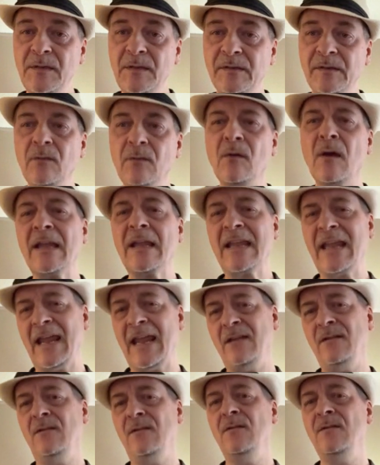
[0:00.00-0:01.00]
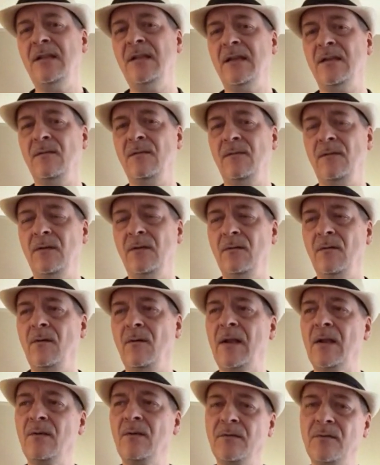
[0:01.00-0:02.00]
me, saying, no, I can't do the interview,
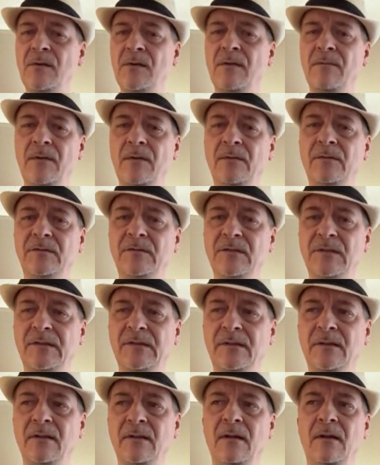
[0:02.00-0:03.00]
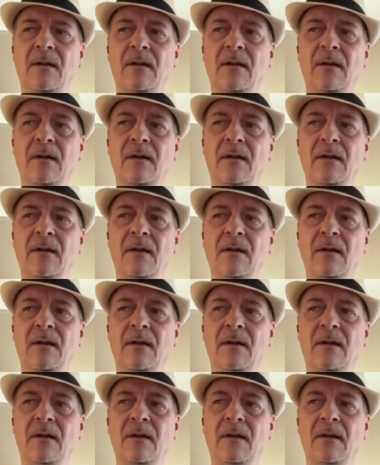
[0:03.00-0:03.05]
or I don't do interviews. Just,